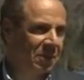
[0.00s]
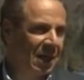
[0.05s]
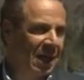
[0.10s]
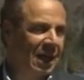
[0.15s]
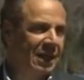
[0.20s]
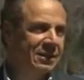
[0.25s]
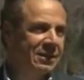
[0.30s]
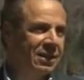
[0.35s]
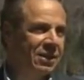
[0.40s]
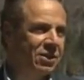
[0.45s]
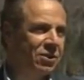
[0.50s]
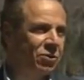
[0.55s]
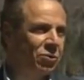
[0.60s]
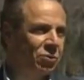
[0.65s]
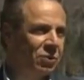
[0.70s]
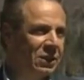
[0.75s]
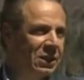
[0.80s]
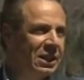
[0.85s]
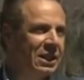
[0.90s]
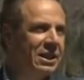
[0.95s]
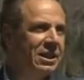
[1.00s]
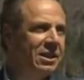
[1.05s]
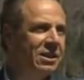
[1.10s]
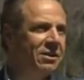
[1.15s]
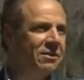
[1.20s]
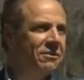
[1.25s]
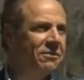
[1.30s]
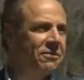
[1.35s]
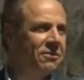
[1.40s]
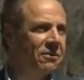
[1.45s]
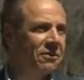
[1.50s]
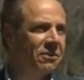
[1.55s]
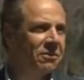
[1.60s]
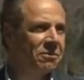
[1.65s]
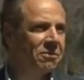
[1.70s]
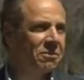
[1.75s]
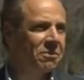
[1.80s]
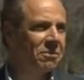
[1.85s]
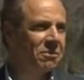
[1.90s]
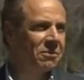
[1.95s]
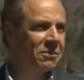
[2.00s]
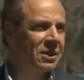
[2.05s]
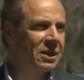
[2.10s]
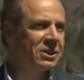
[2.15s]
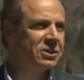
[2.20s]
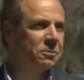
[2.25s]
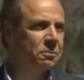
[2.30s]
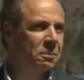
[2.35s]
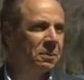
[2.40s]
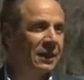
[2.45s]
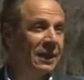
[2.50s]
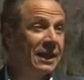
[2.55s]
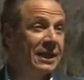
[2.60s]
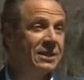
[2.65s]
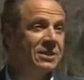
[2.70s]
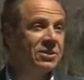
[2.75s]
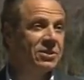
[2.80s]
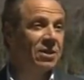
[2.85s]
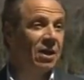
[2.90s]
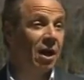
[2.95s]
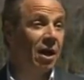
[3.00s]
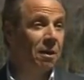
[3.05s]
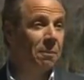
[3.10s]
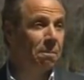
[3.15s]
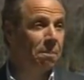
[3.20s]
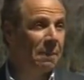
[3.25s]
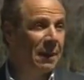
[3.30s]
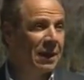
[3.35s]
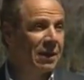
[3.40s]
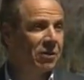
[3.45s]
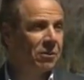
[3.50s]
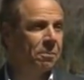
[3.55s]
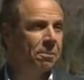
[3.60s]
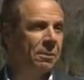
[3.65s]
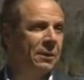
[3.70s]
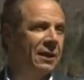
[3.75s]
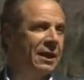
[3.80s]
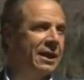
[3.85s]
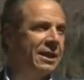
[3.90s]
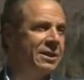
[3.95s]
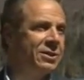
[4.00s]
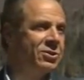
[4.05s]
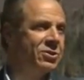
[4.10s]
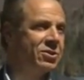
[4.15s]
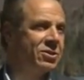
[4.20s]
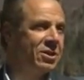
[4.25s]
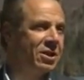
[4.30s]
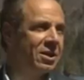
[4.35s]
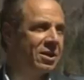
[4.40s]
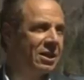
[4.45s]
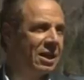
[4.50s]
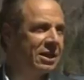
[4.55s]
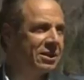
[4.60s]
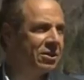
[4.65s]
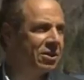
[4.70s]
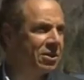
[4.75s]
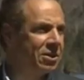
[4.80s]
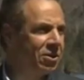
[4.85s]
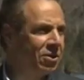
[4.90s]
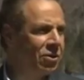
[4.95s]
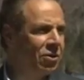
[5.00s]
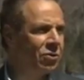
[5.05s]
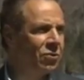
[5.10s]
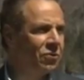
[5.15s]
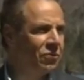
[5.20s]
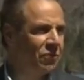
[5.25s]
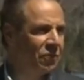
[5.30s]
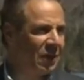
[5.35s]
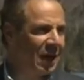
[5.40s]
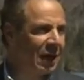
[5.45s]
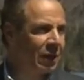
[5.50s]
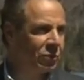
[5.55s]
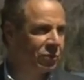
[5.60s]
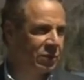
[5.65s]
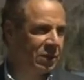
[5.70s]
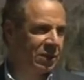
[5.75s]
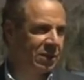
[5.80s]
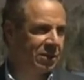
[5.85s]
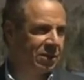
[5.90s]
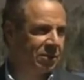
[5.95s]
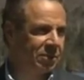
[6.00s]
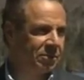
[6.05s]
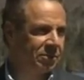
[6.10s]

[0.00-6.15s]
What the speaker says: And did you leave this place a better place than you found it?